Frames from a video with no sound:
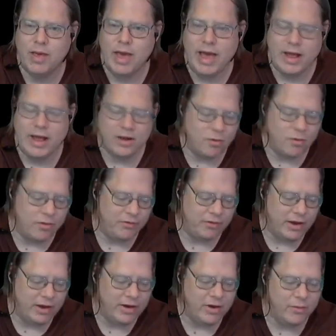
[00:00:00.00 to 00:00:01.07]
And of course
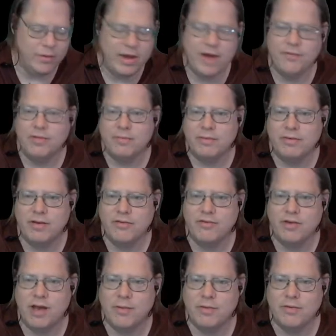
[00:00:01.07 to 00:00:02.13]
on here we have the
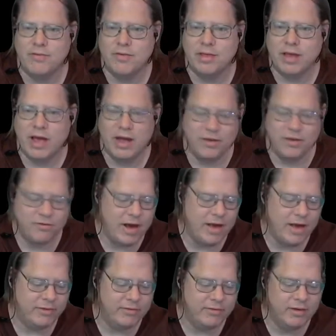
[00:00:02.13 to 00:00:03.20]
potentiometer for the
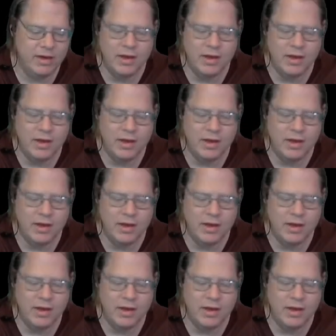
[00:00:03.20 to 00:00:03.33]
contrast,